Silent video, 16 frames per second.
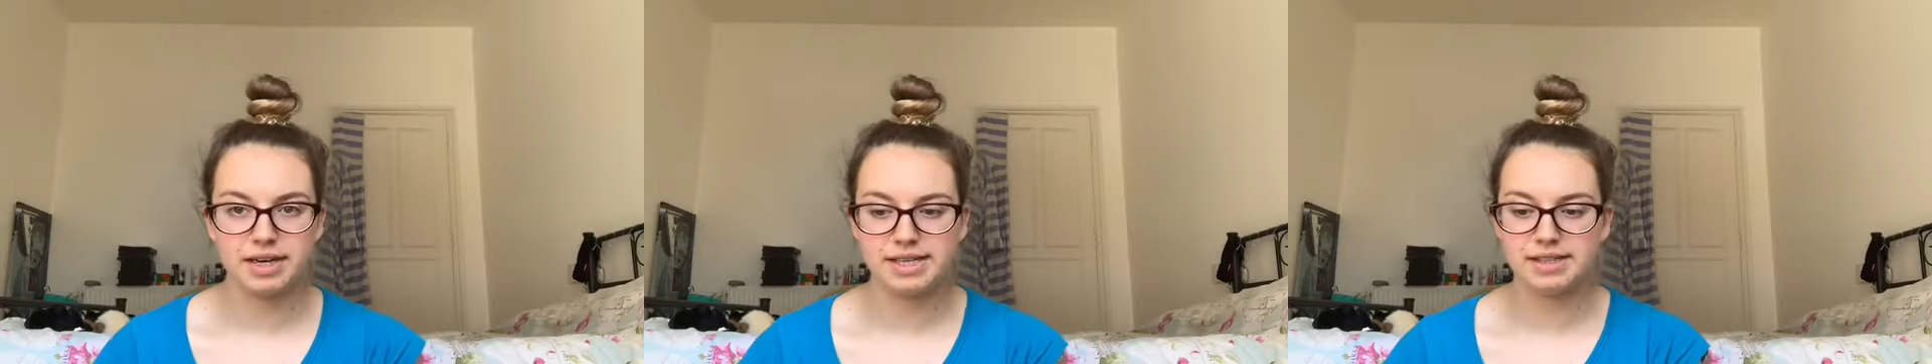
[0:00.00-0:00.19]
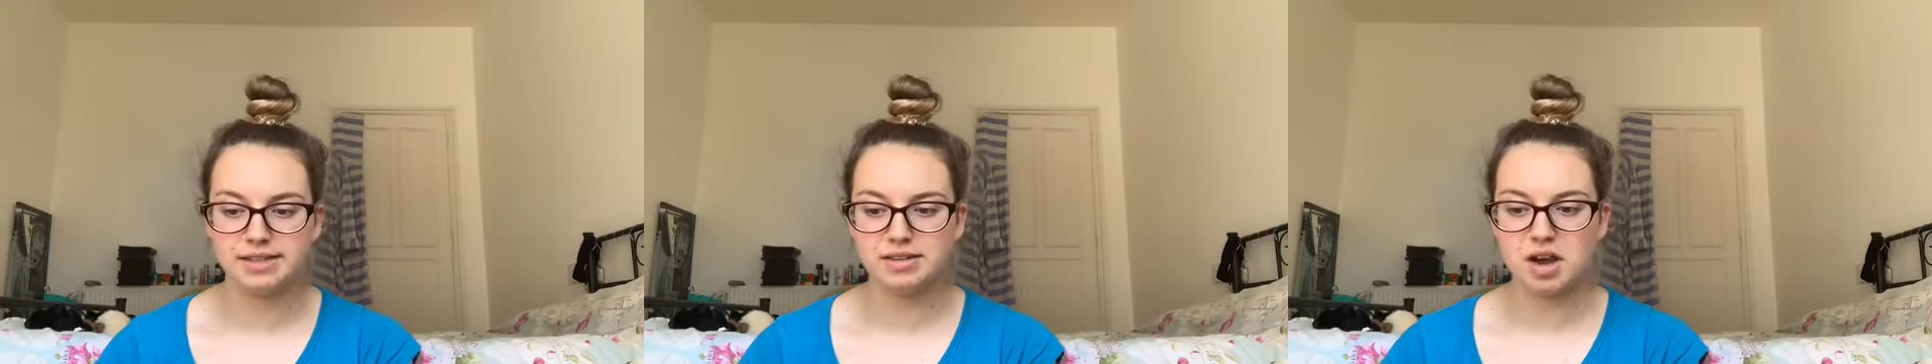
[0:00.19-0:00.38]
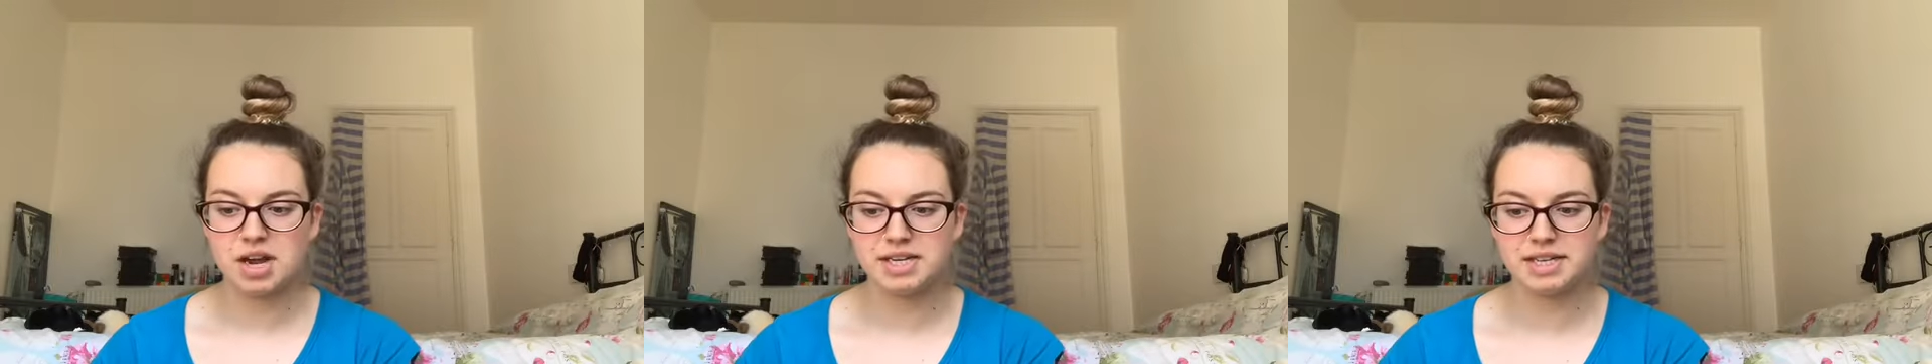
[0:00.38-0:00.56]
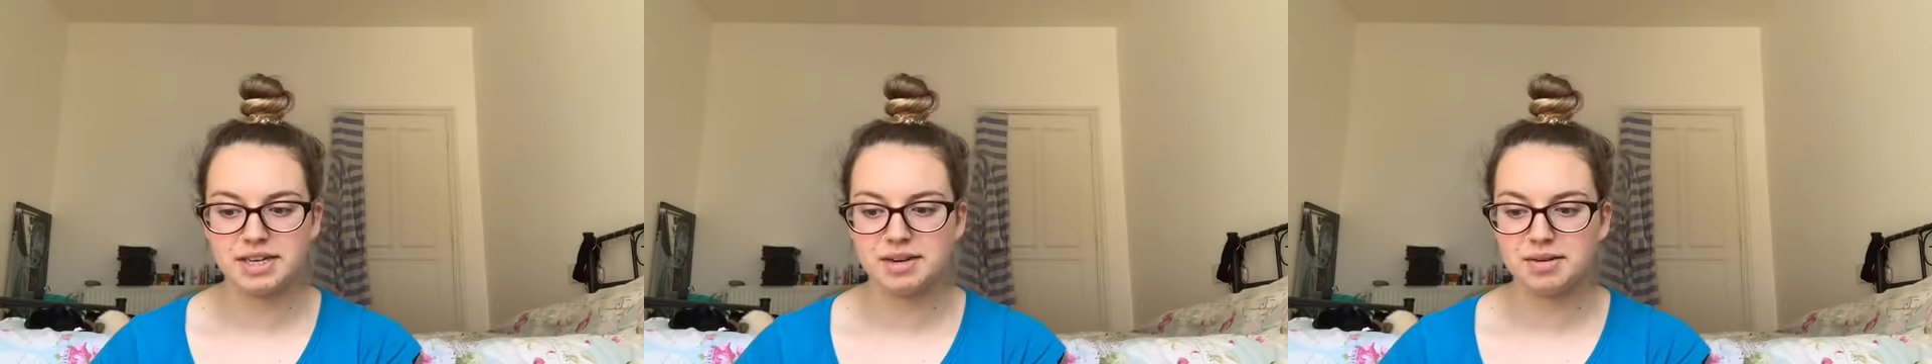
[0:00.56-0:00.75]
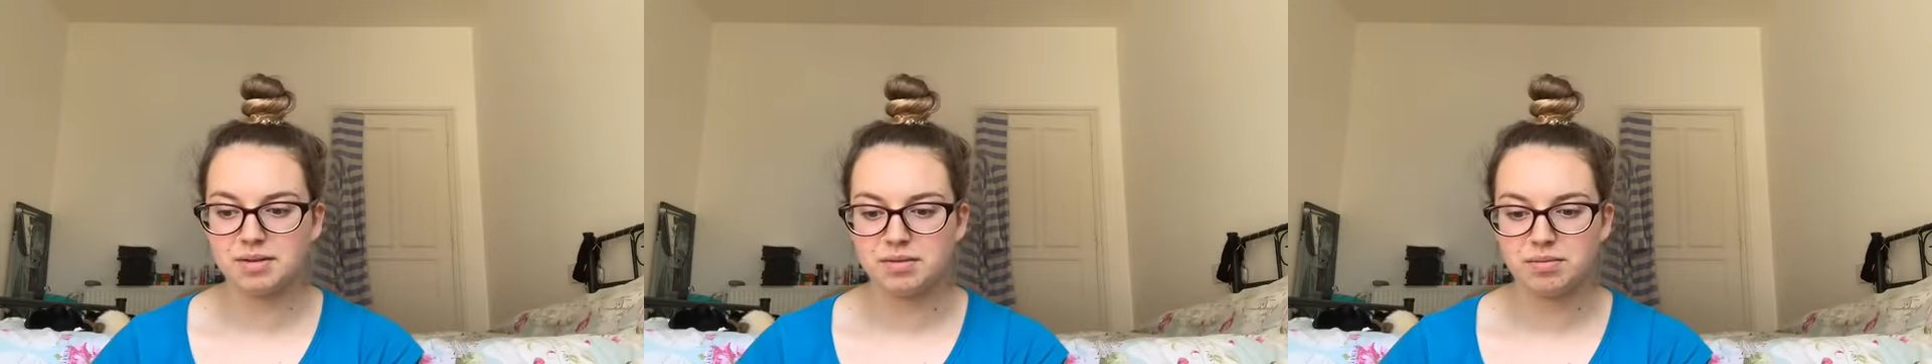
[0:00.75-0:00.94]
I
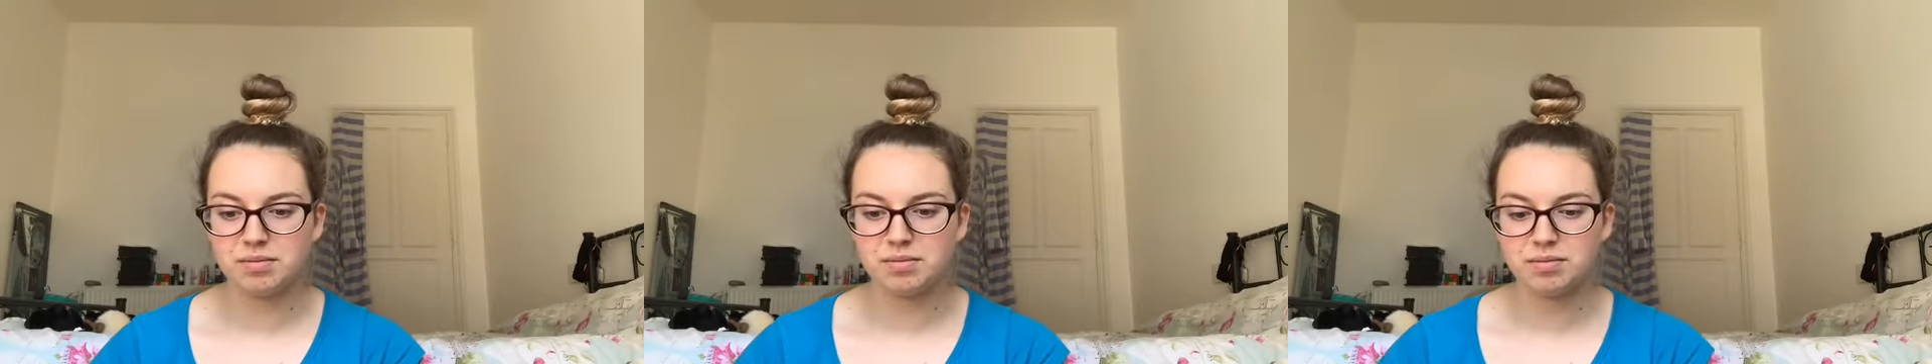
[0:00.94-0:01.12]
couldn't